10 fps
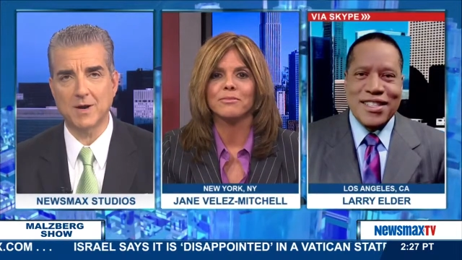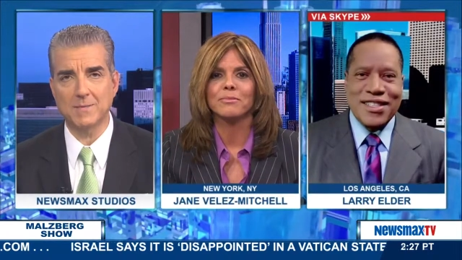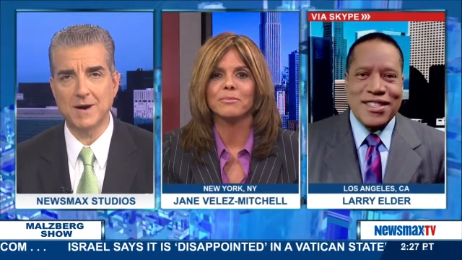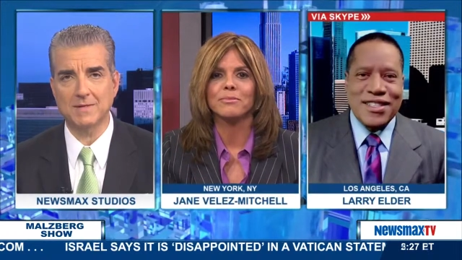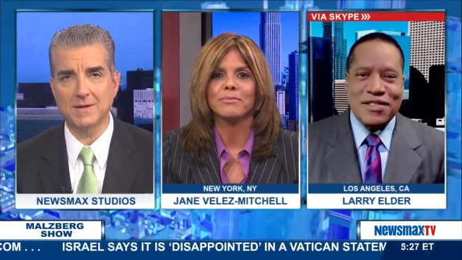
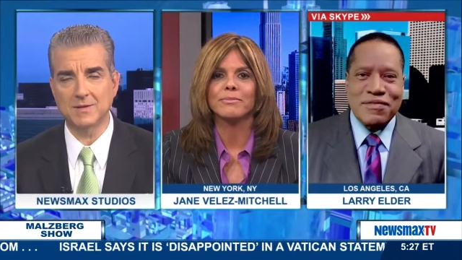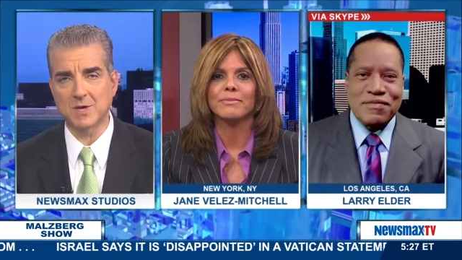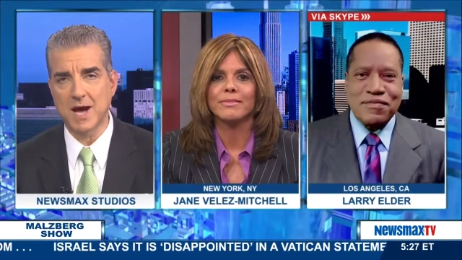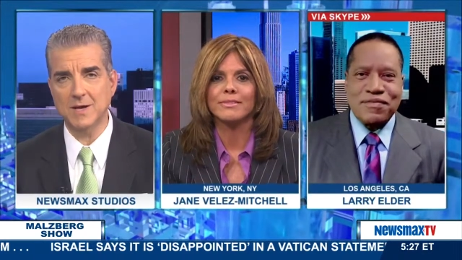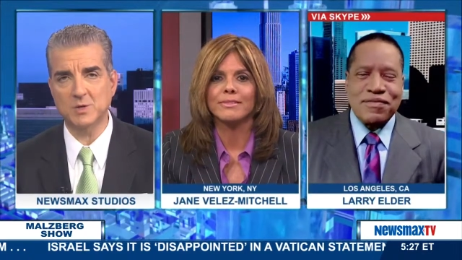Speaker 1: about this
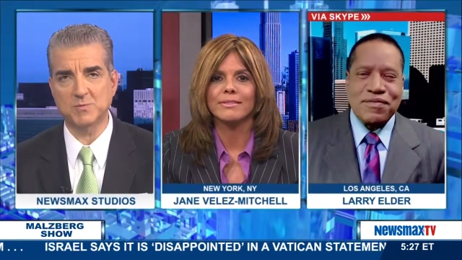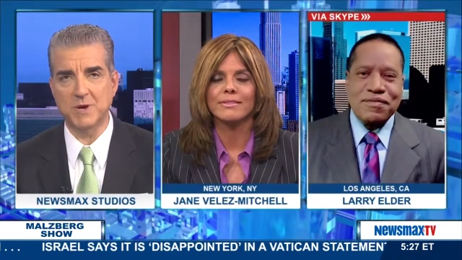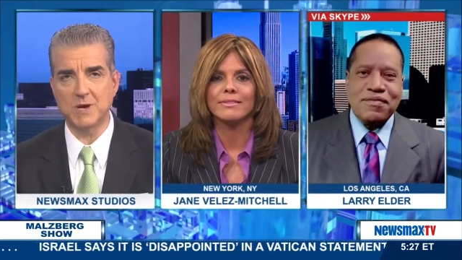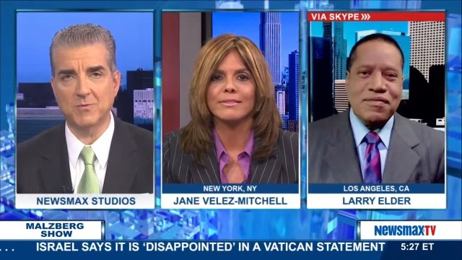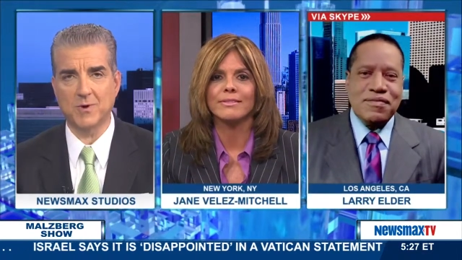
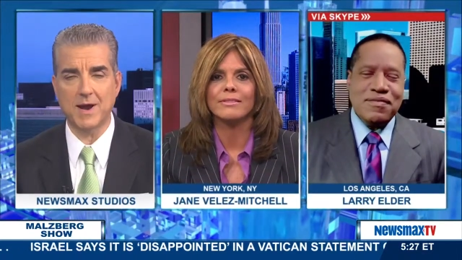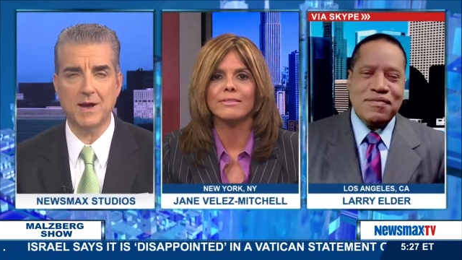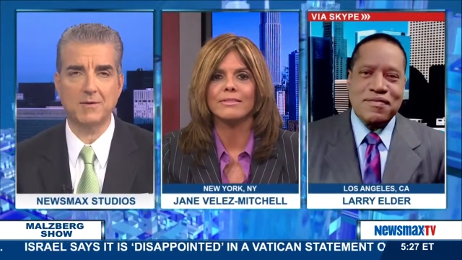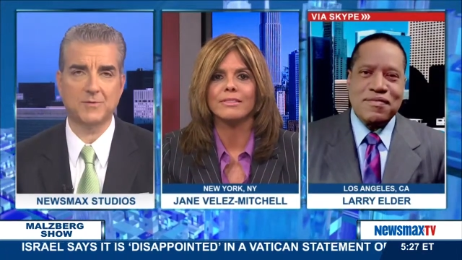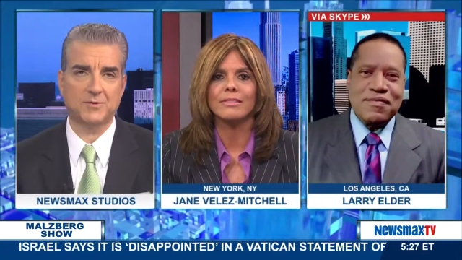high-speed
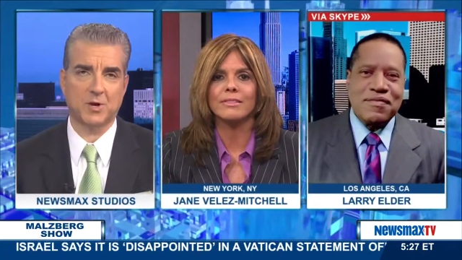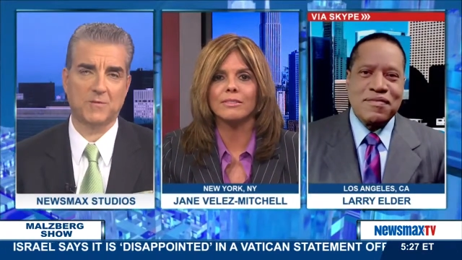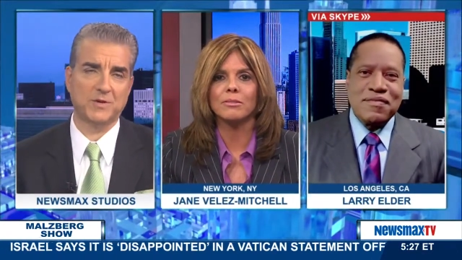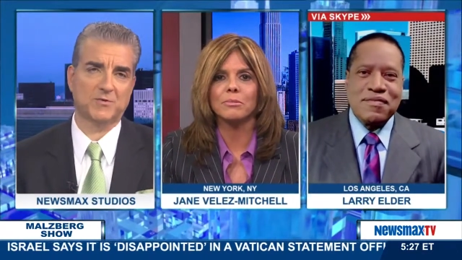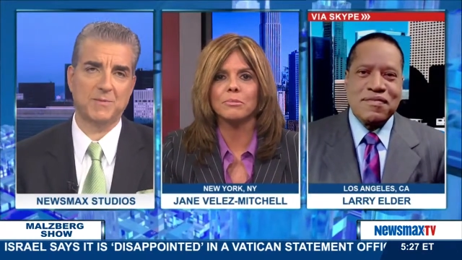rail
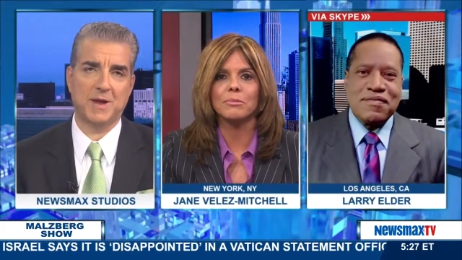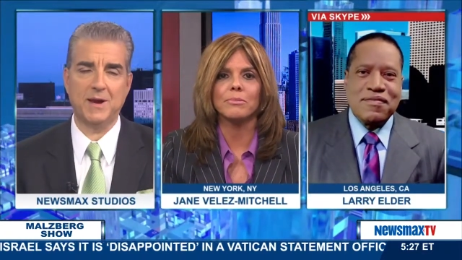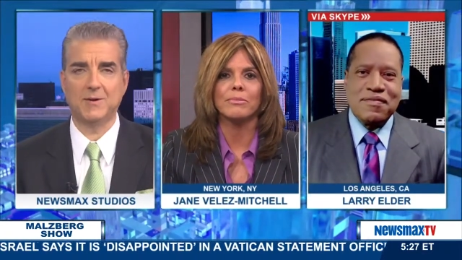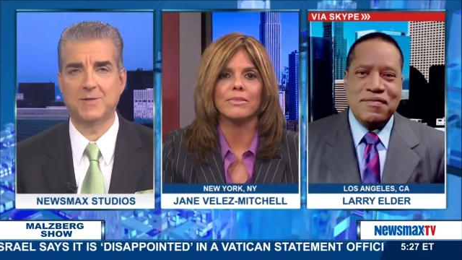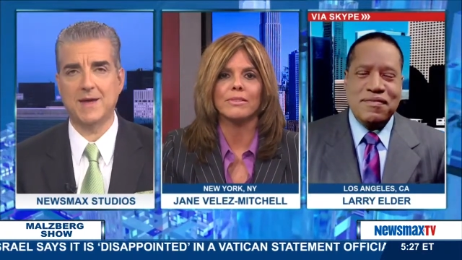service from here
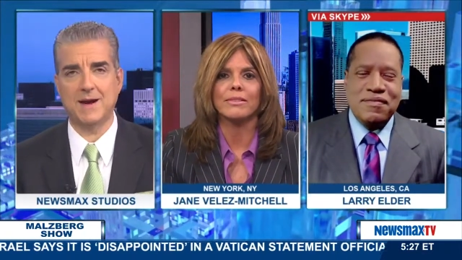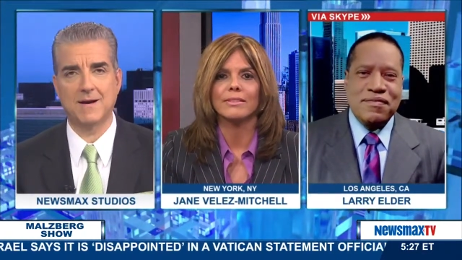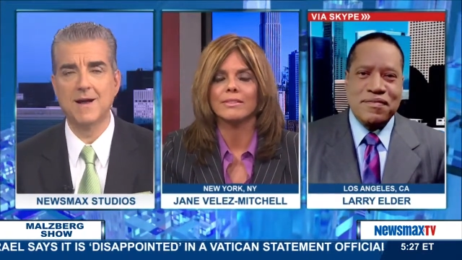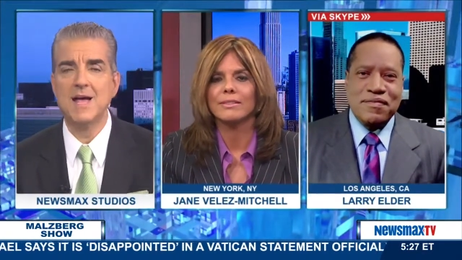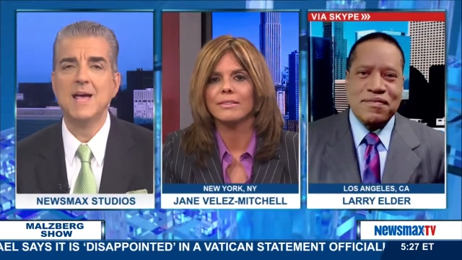to
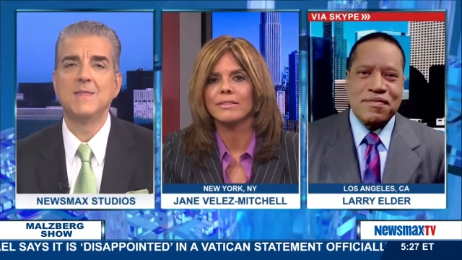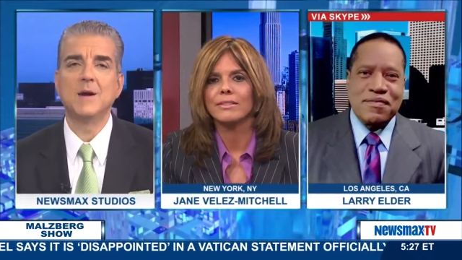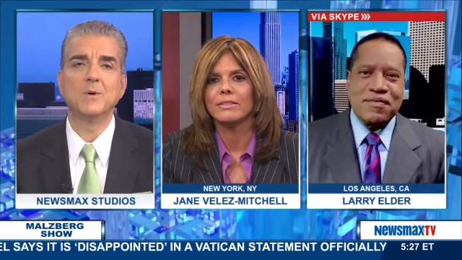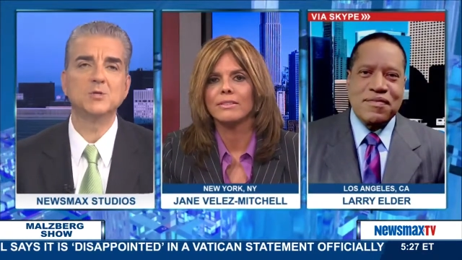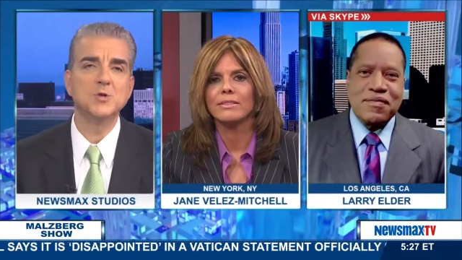there. There
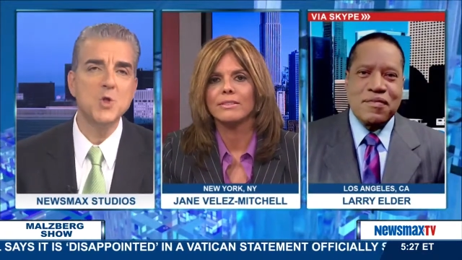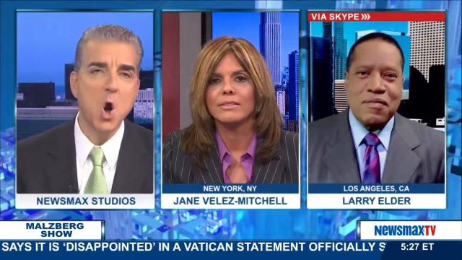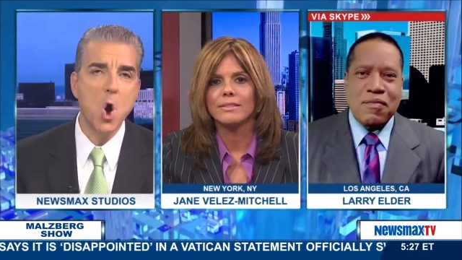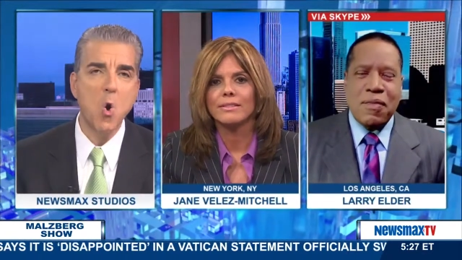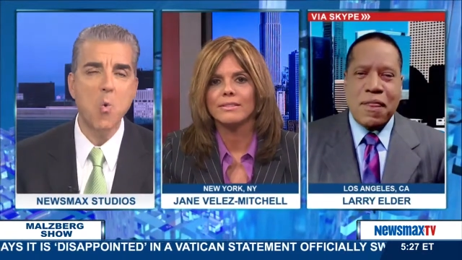was
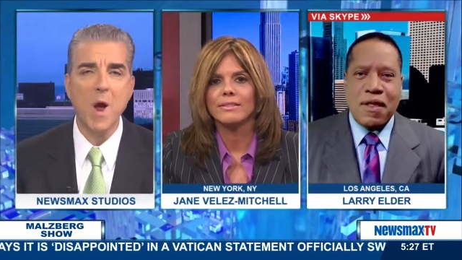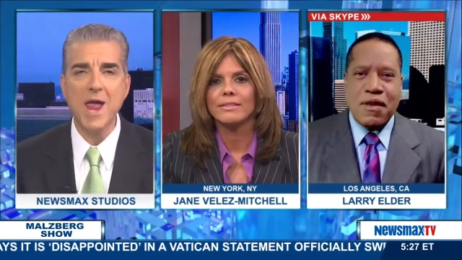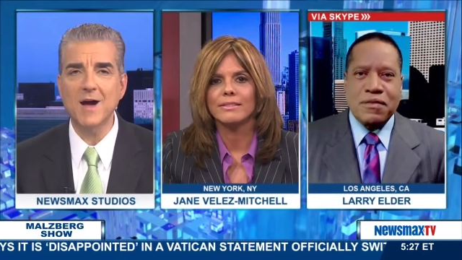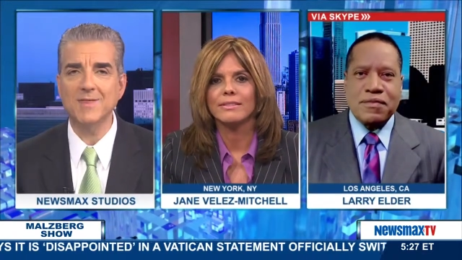no way on the